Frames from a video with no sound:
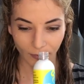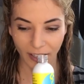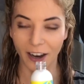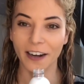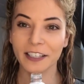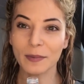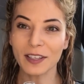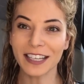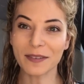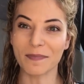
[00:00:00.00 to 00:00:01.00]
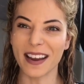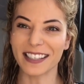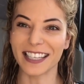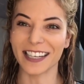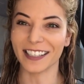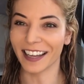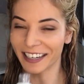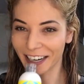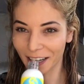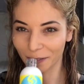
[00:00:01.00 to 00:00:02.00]
it kind of smells like medicine,
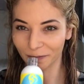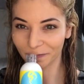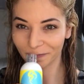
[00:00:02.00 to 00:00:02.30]
like, I